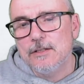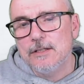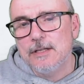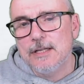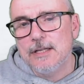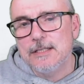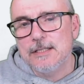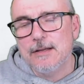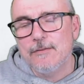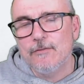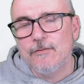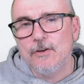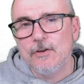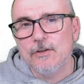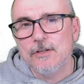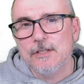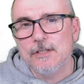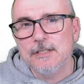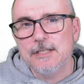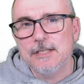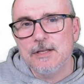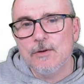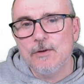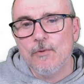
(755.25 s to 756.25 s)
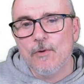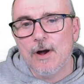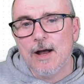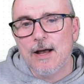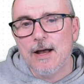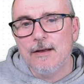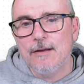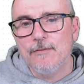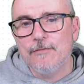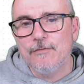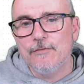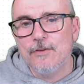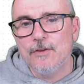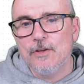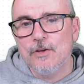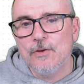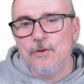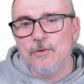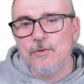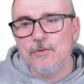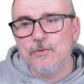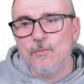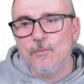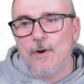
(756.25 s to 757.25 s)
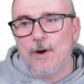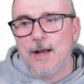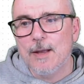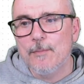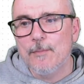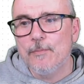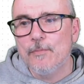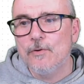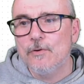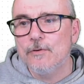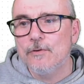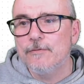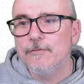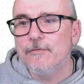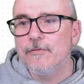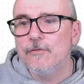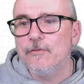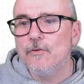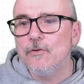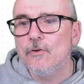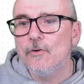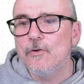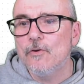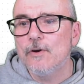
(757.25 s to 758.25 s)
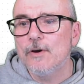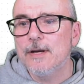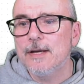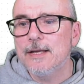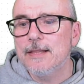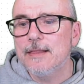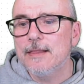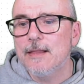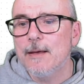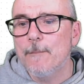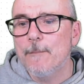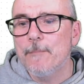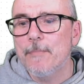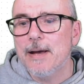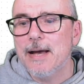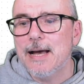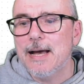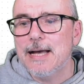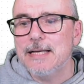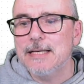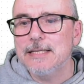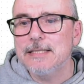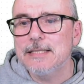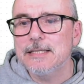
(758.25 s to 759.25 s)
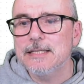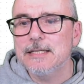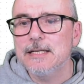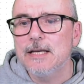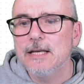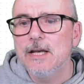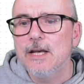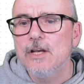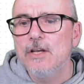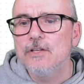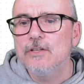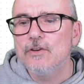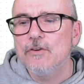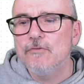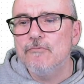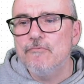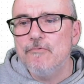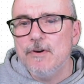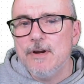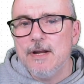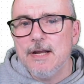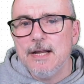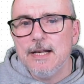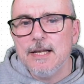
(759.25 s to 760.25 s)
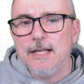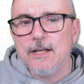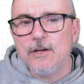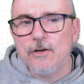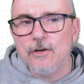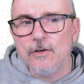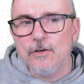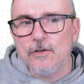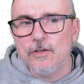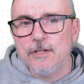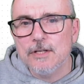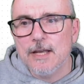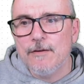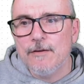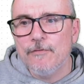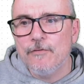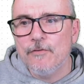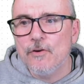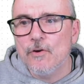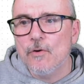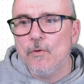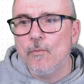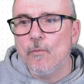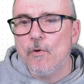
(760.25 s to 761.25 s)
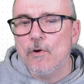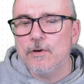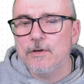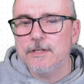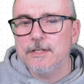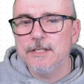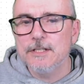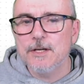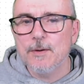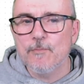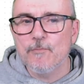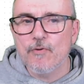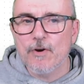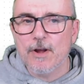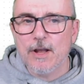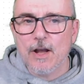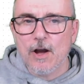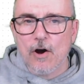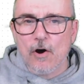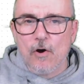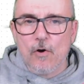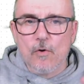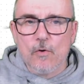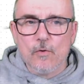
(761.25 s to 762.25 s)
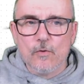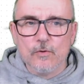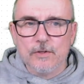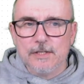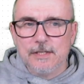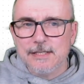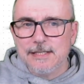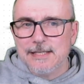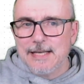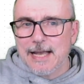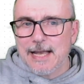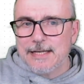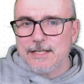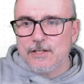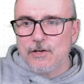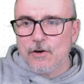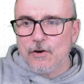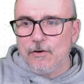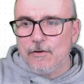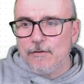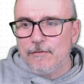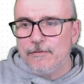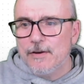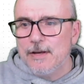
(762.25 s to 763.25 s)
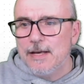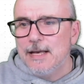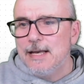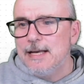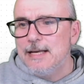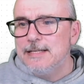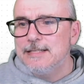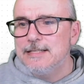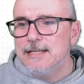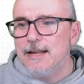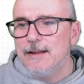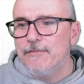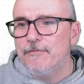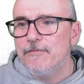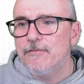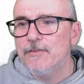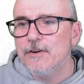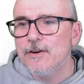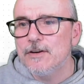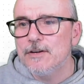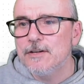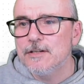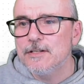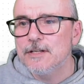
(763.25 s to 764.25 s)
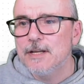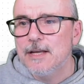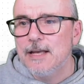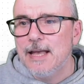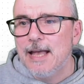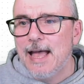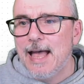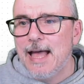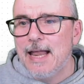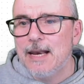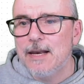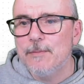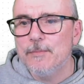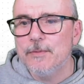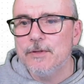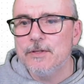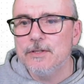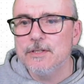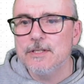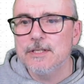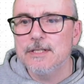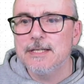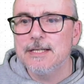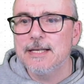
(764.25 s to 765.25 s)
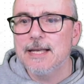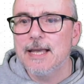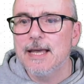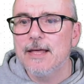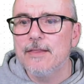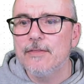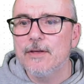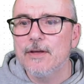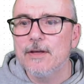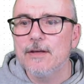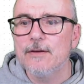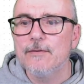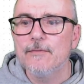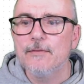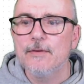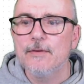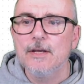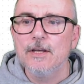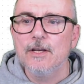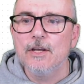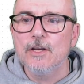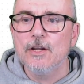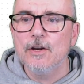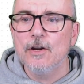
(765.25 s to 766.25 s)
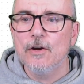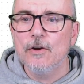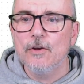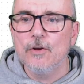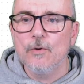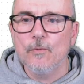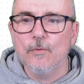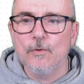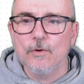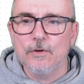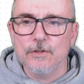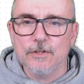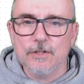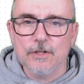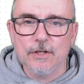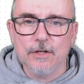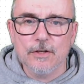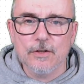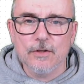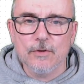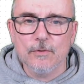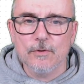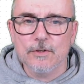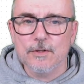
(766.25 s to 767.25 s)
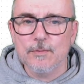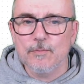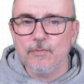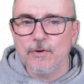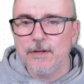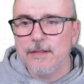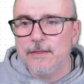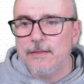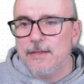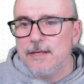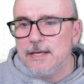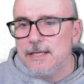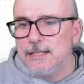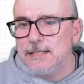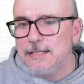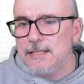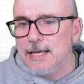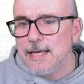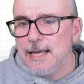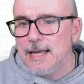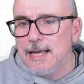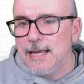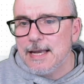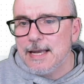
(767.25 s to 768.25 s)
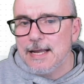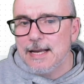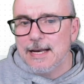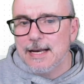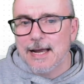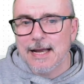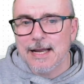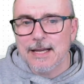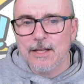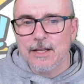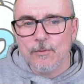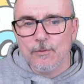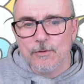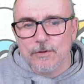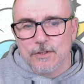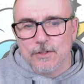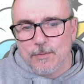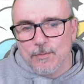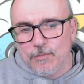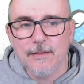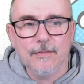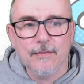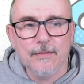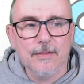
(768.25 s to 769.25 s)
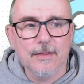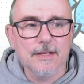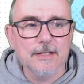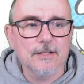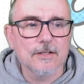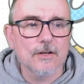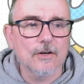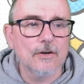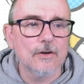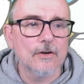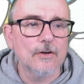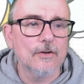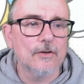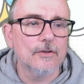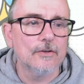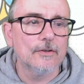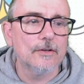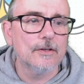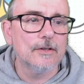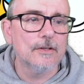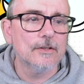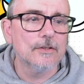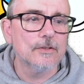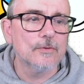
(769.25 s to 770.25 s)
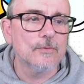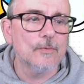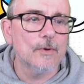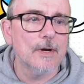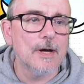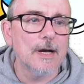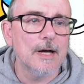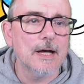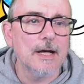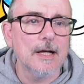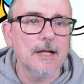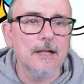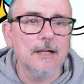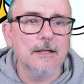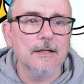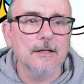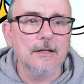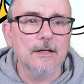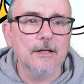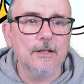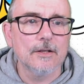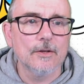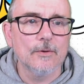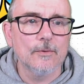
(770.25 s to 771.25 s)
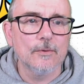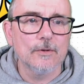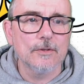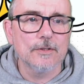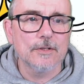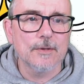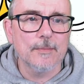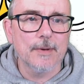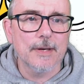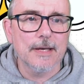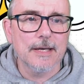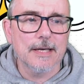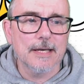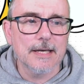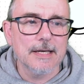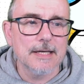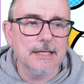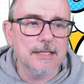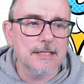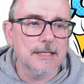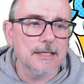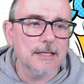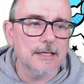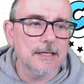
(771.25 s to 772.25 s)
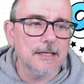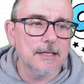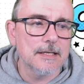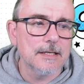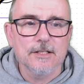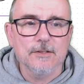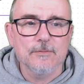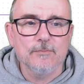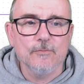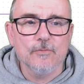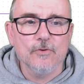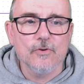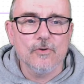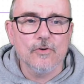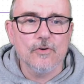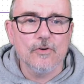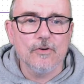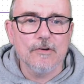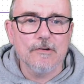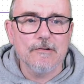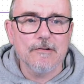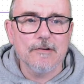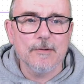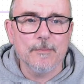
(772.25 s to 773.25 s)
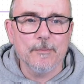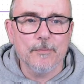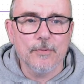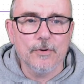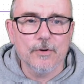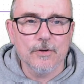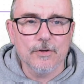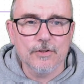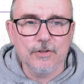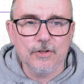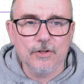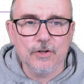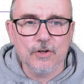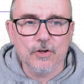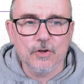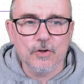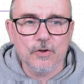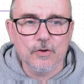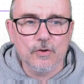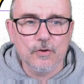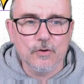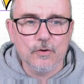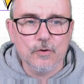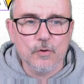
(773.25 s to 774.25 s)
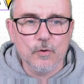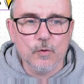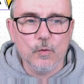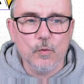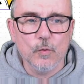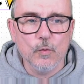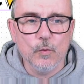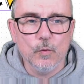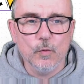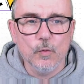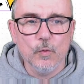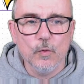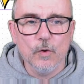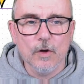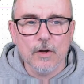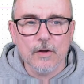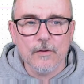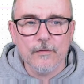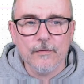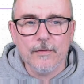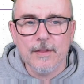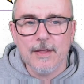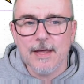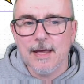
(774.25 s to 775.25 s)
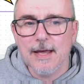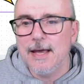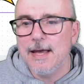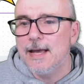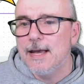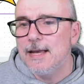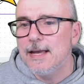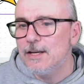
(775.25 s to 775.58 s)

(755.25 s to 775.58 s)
Let's have a look and see what I've used Whiteboard for in the past. They're really good if you're wanting to bring a whole set of different elements together. You know, you want to bring this in, and you want to put this on as well, and you want to make it smaller and put pool on there.